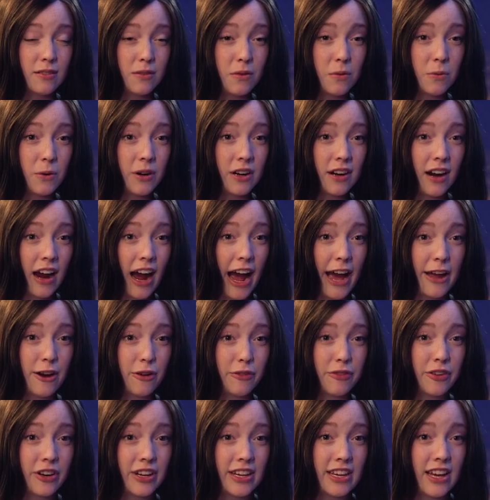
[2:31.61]
were idle
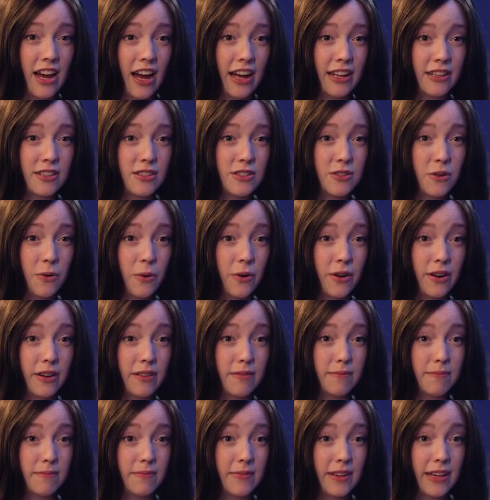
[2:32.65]
for eons or
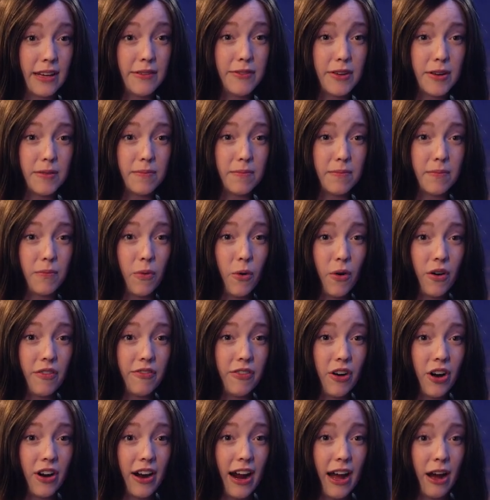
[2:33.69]
even more
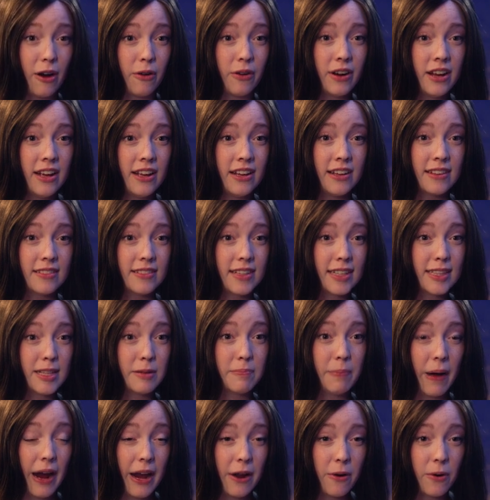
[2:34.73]
far out, that the
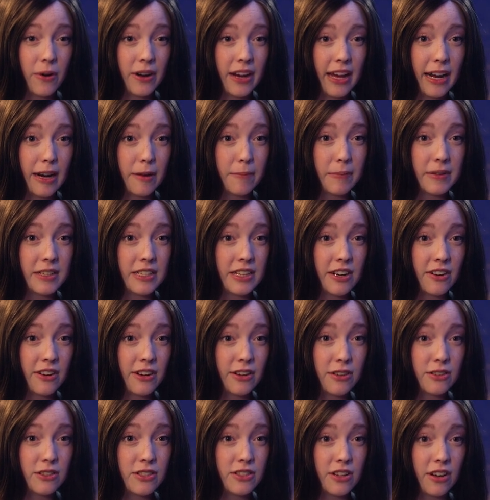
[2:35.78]
bioorganic
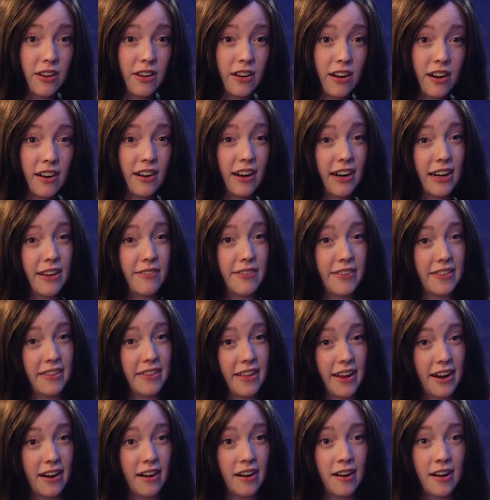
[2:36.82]
materials are not even
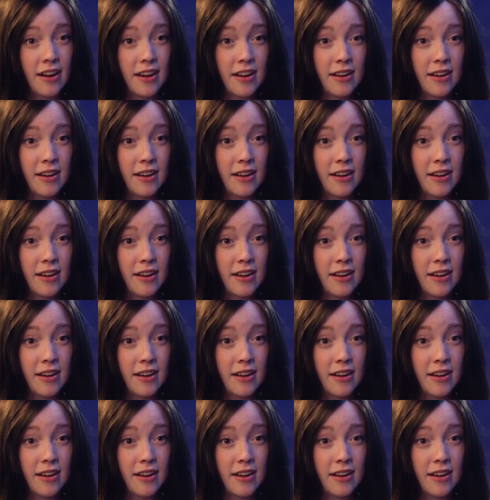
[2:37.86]
there.